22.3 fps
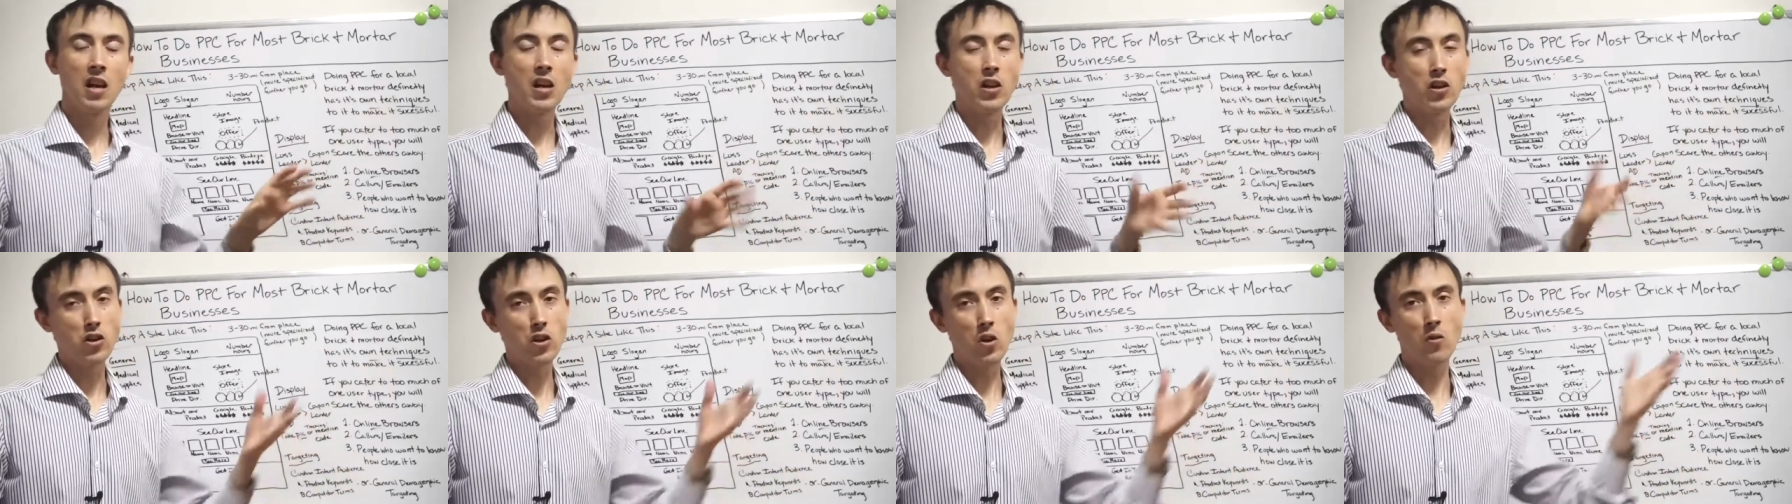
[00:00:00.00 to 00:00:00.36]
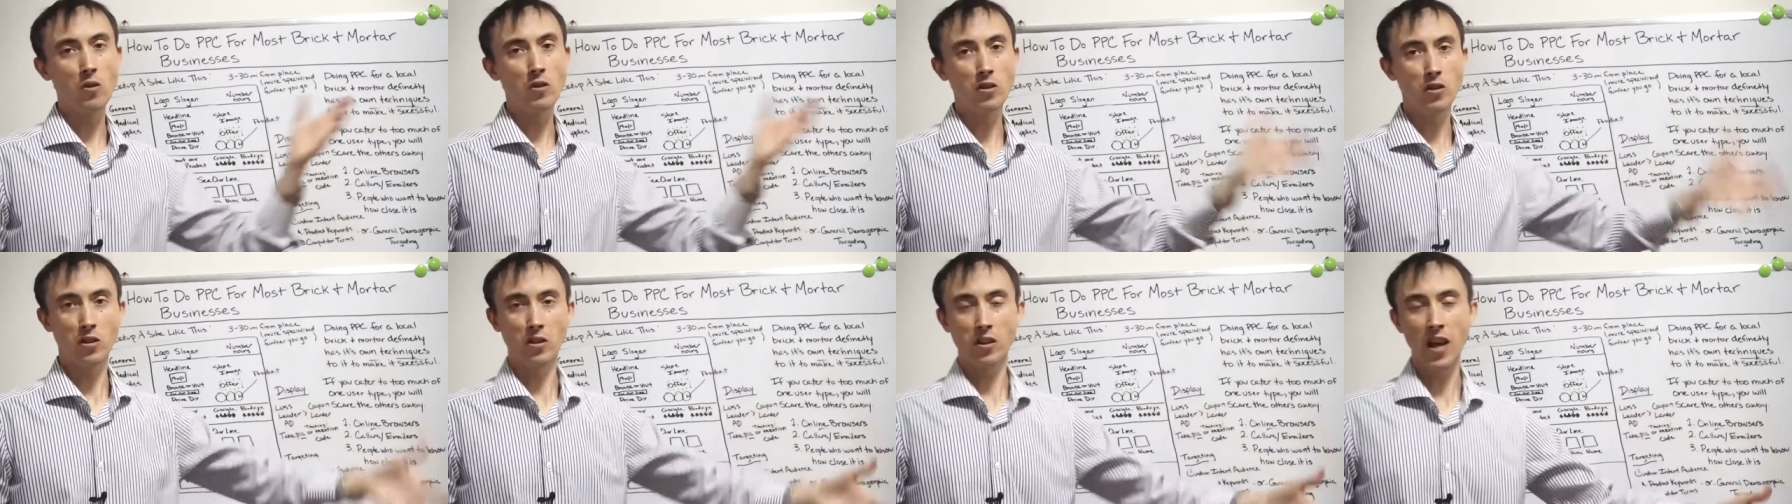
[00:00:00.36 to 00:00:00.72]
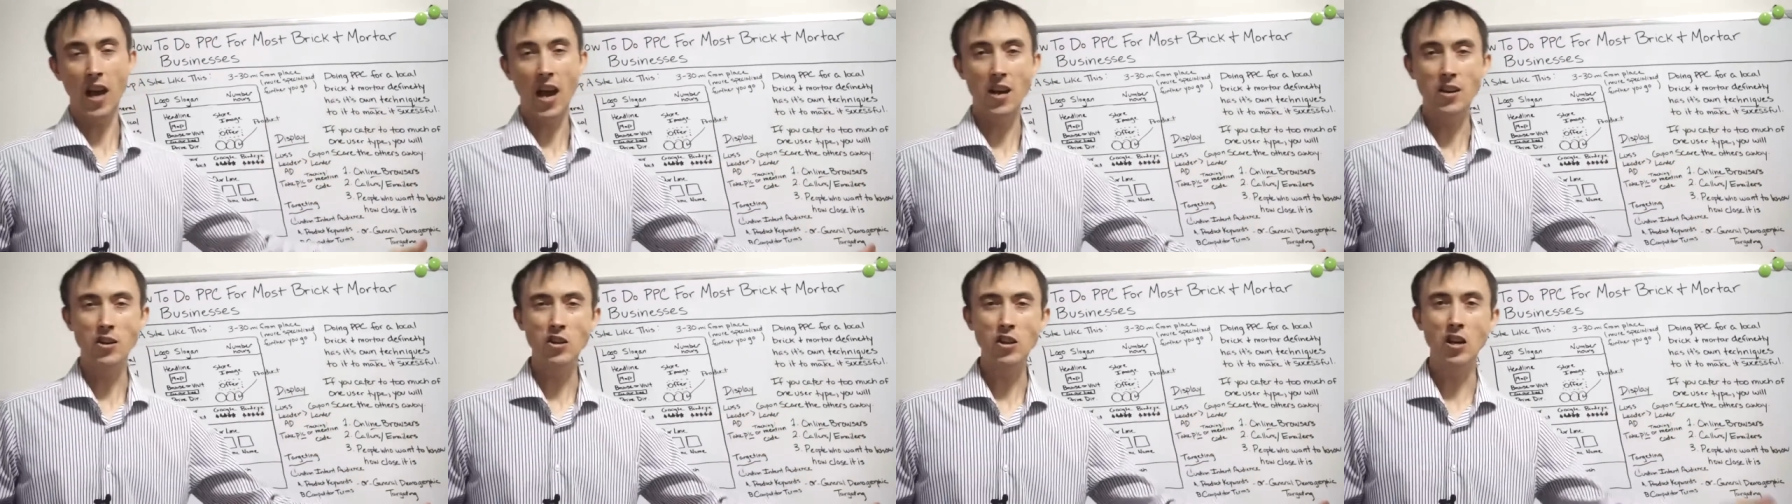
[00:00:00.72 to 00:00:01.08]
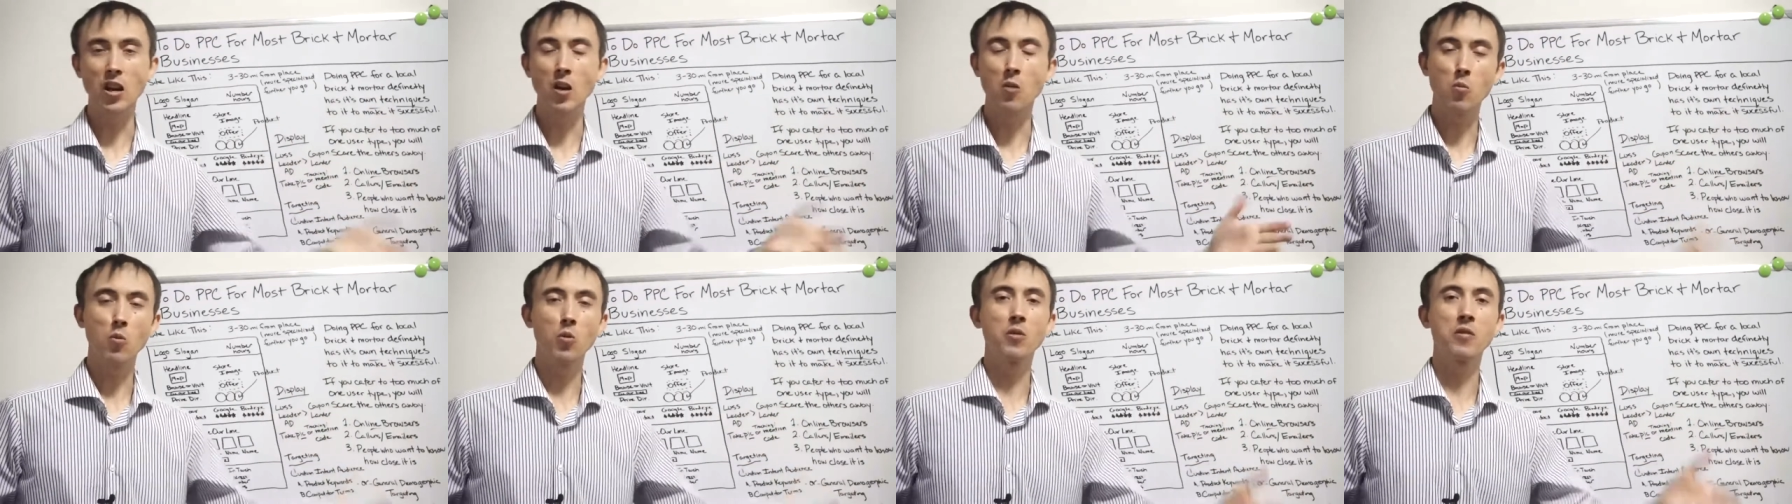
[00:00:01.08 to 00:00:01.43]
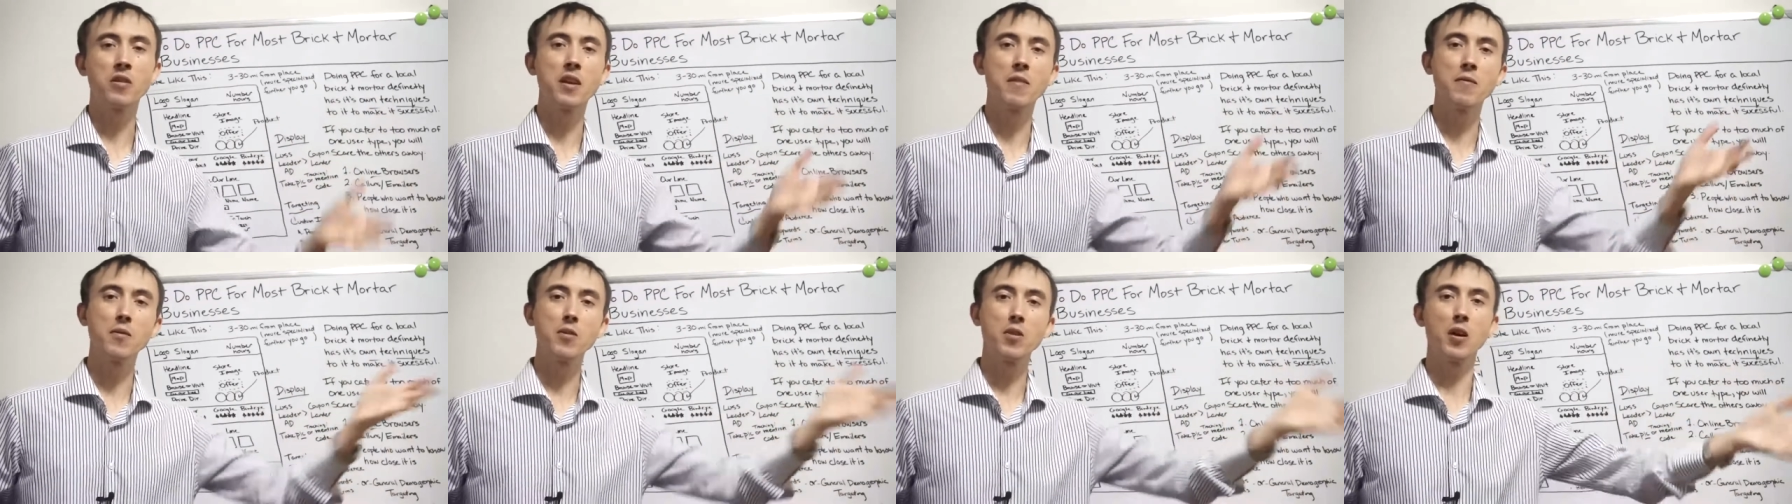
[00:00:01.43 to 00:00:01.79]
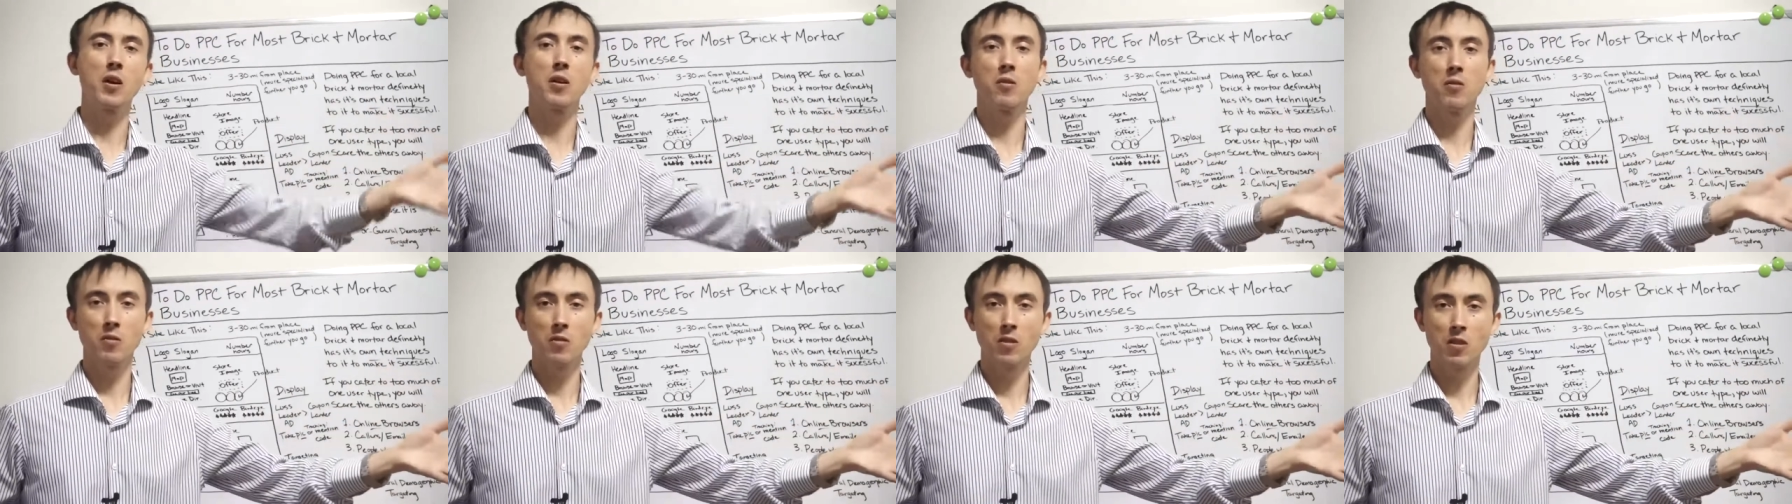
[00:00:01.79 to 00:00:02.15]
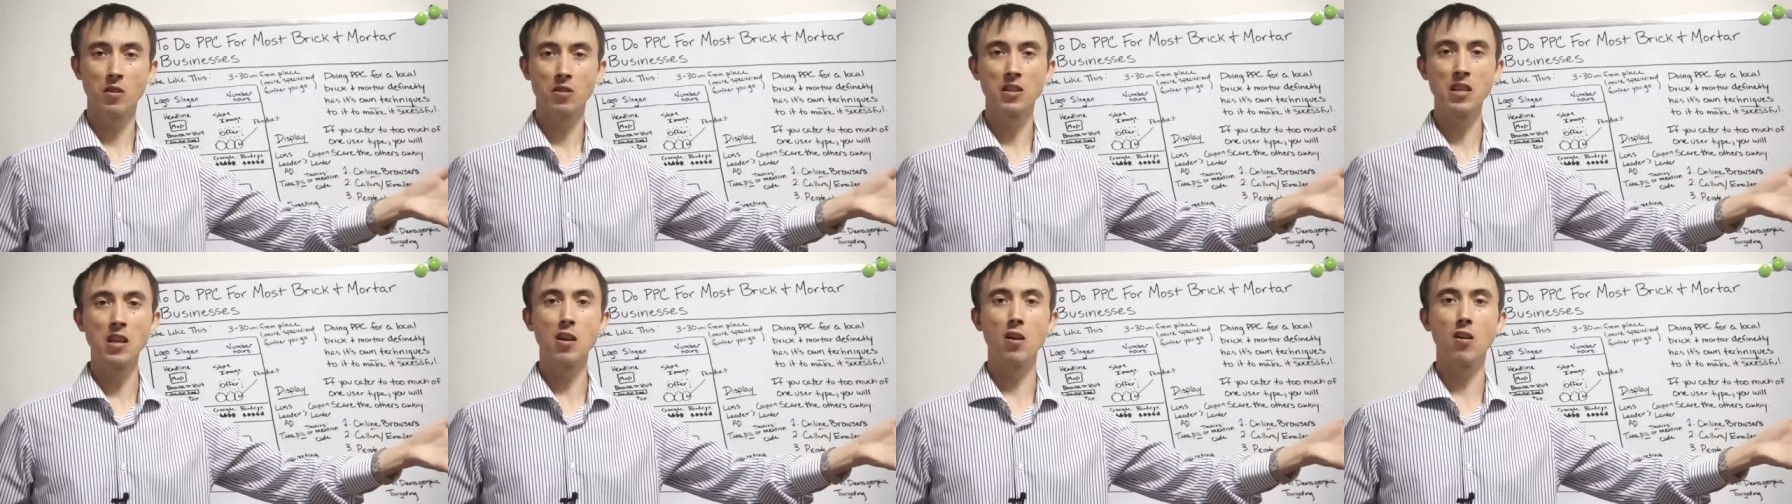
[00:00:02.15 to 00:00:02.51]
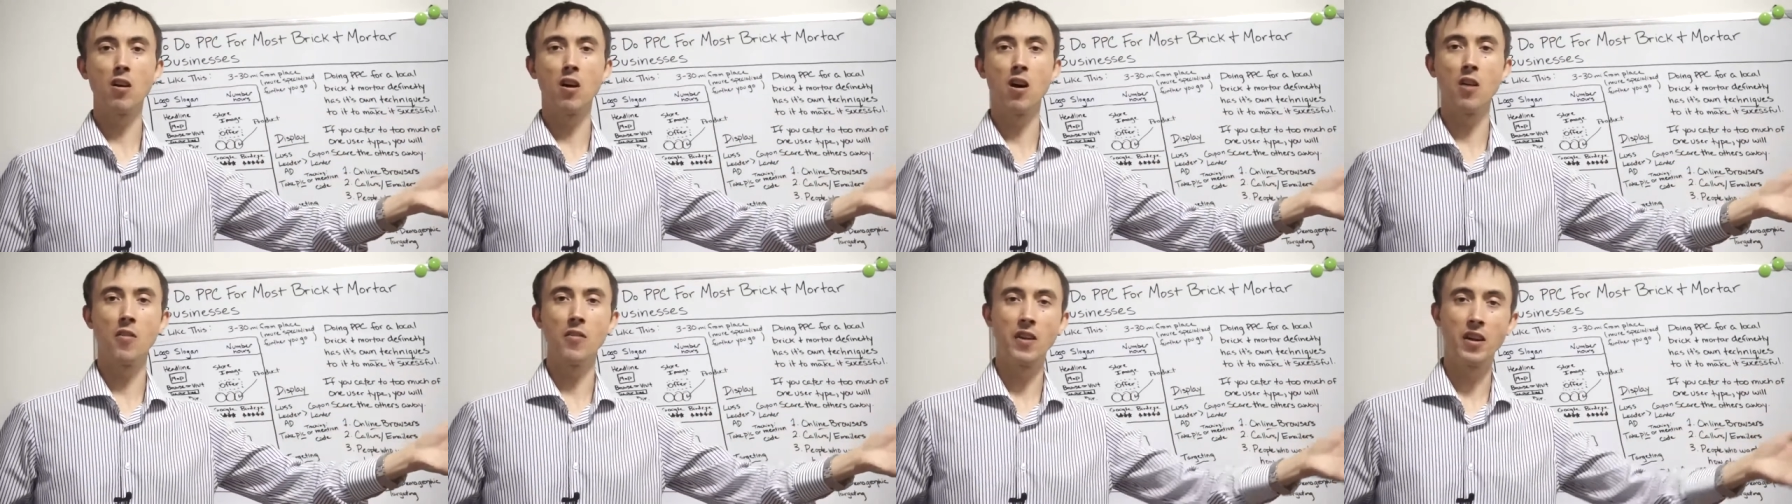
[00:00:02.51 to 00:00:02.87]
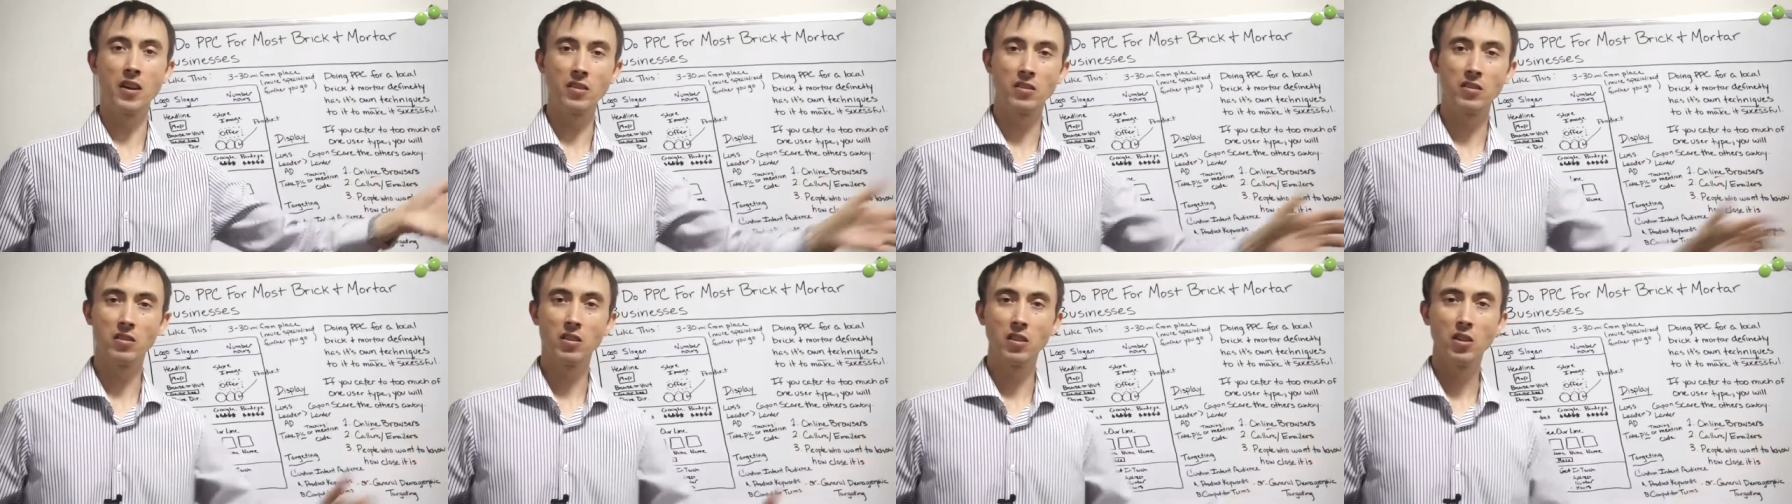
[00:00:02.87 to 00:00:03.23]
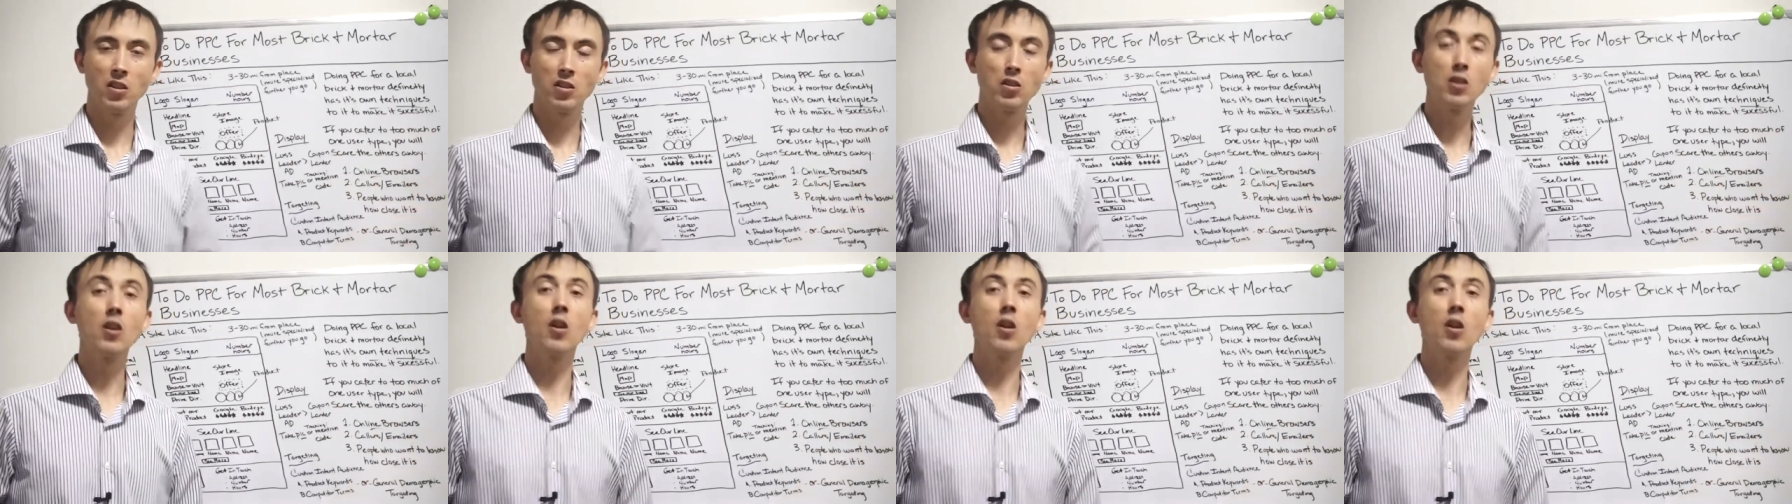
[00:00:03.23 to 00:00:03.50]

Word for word: and show it to your cashier, and we'll give you the deal on this.